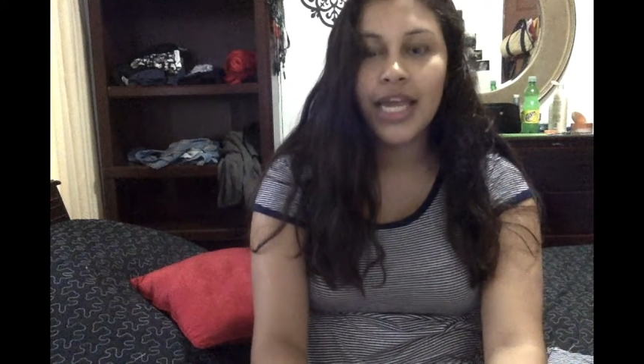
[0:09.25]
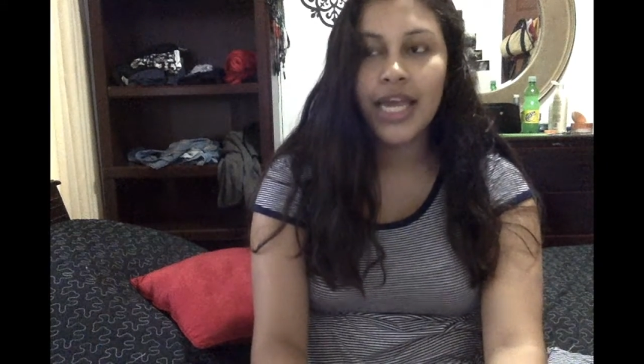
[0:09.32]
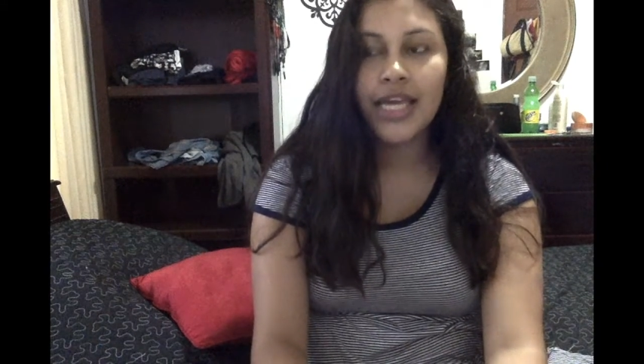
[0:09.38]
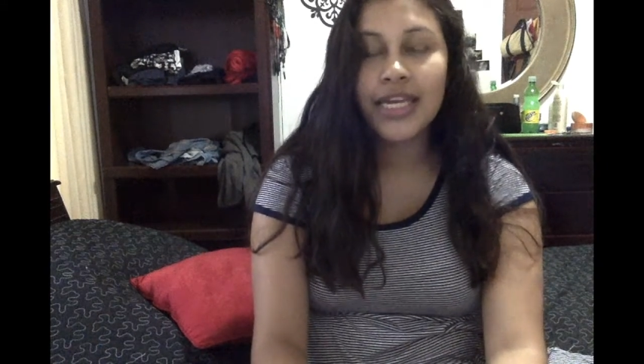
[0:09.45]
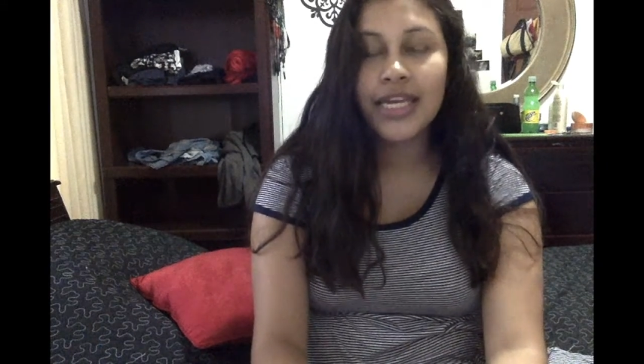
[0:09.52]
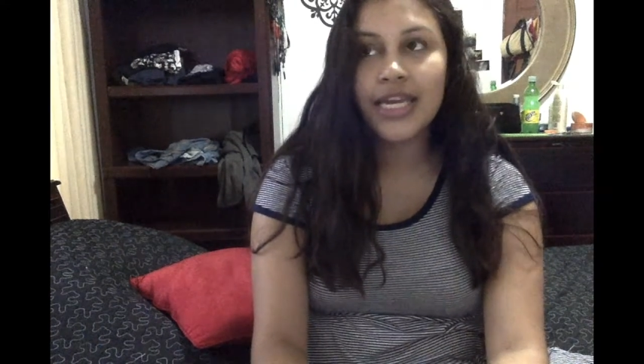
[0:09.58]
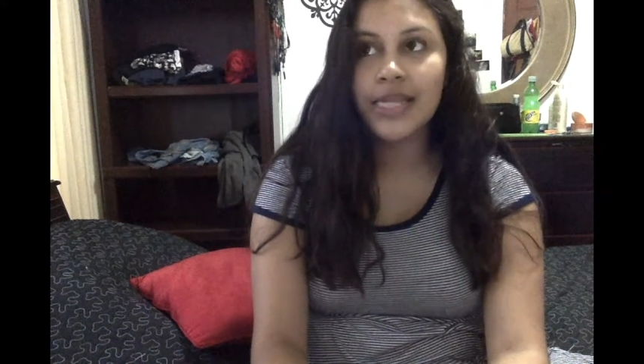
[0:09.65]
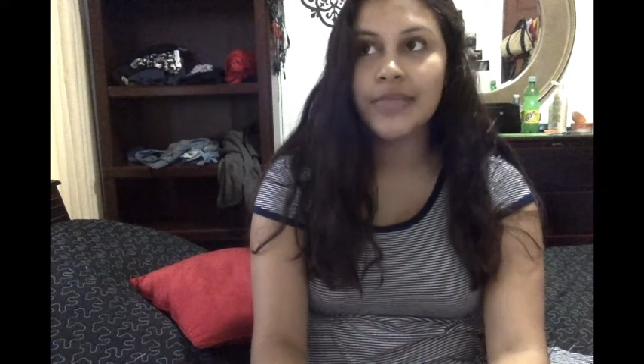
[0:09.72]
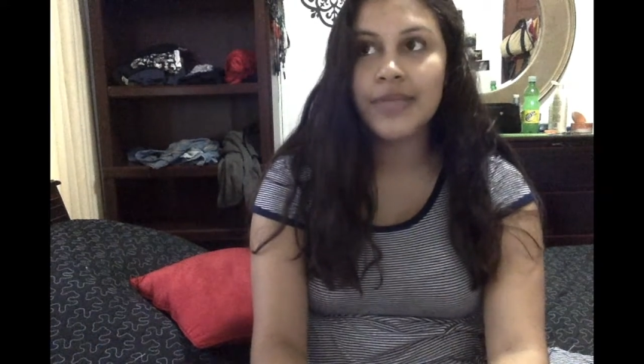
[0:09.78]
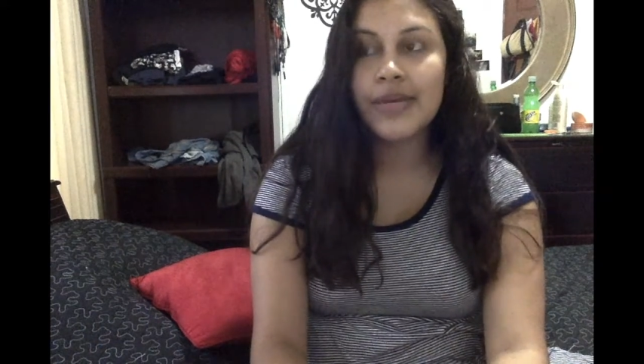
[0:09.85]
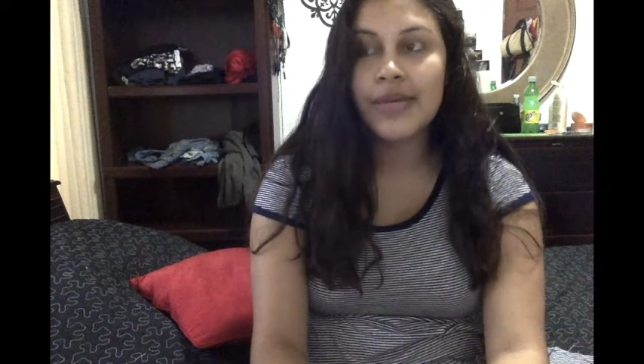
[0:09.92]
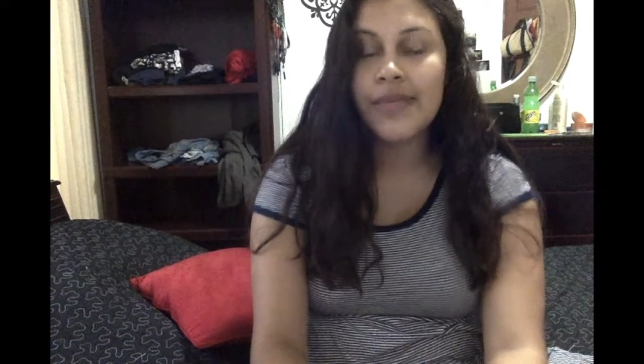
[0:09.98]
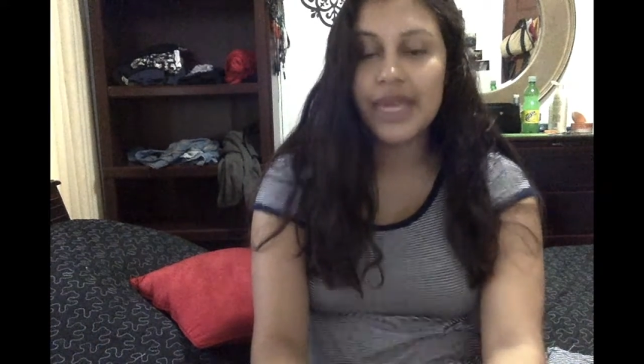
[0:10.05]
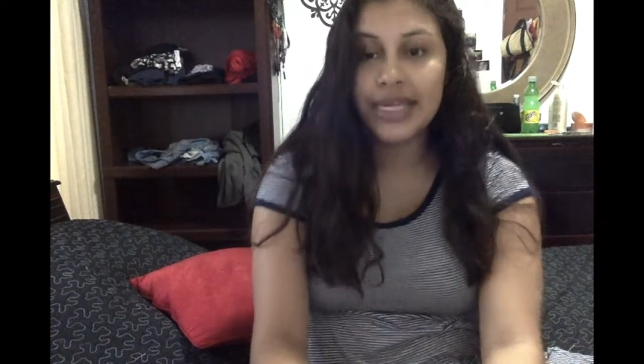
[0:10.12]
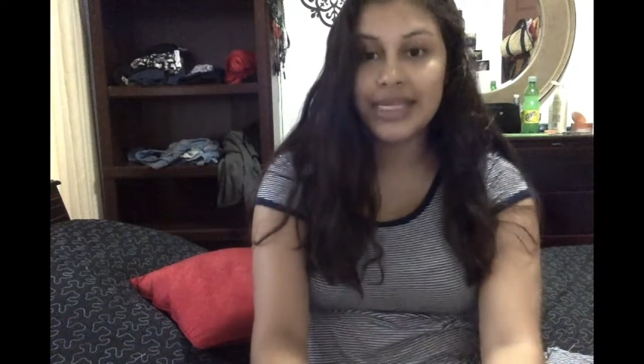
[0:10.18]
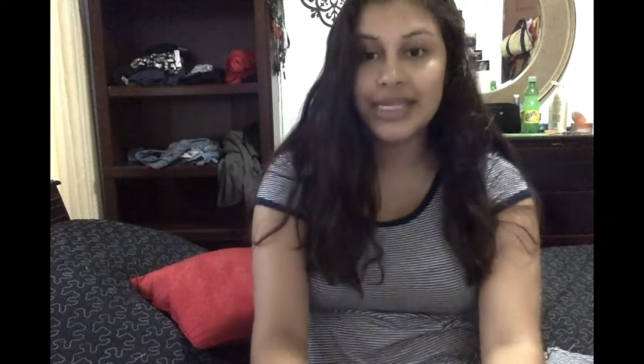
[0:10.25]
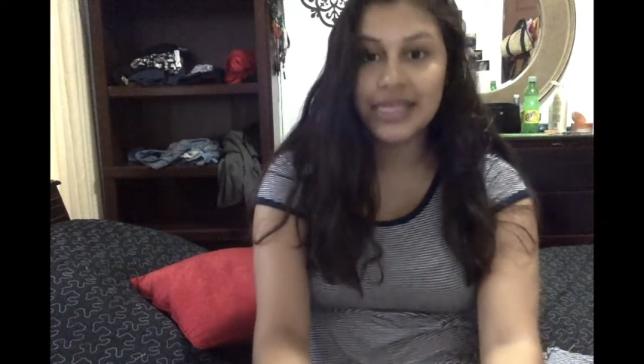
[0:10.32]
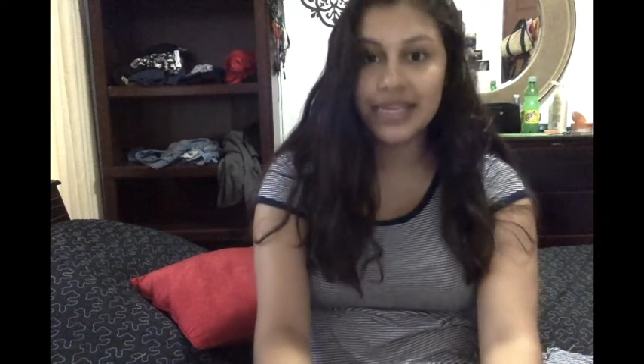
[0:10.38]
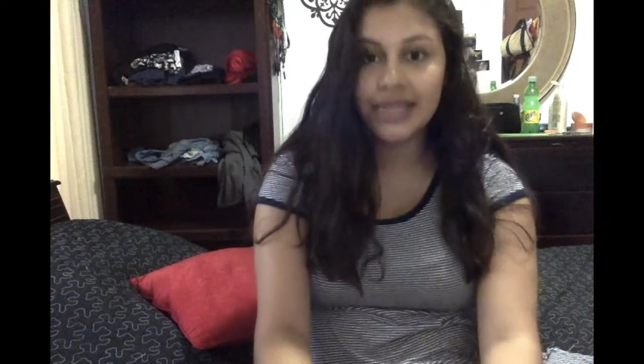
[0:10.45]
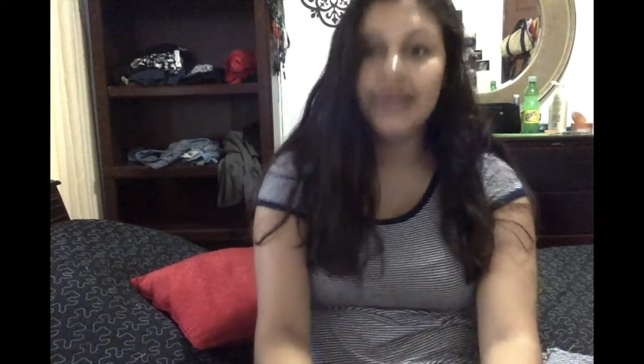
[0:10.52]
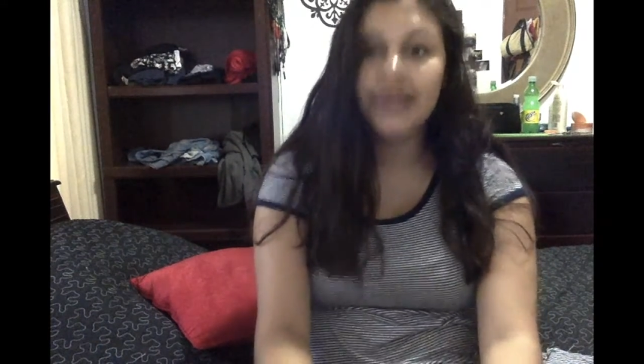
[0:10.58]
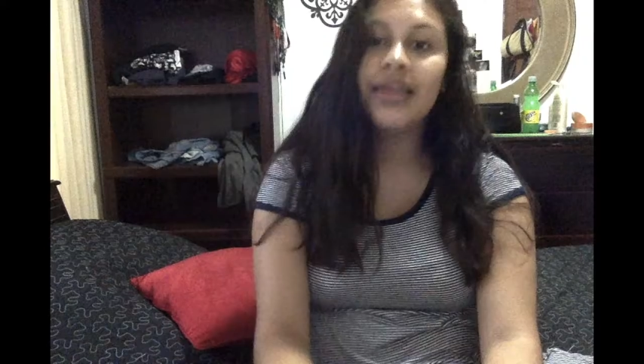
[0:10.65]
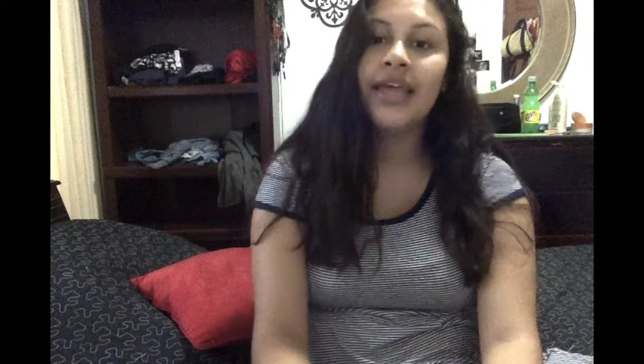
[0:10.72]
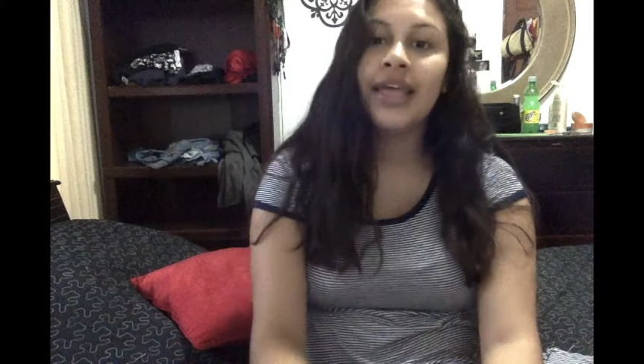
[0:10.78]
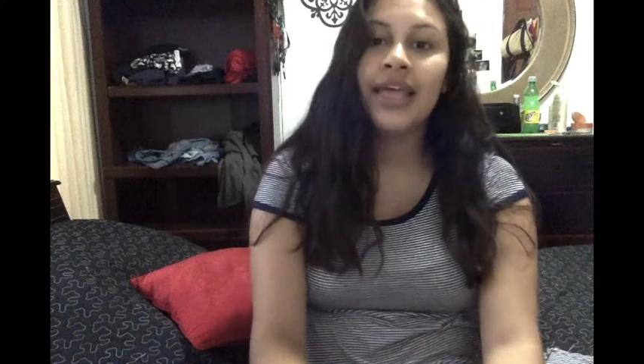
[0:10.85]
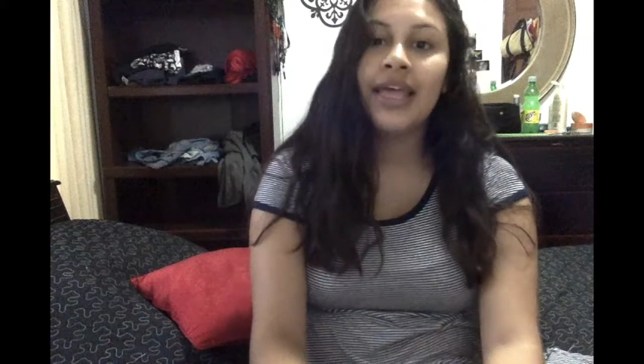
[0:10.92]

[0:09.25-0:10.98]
and it has been amazing.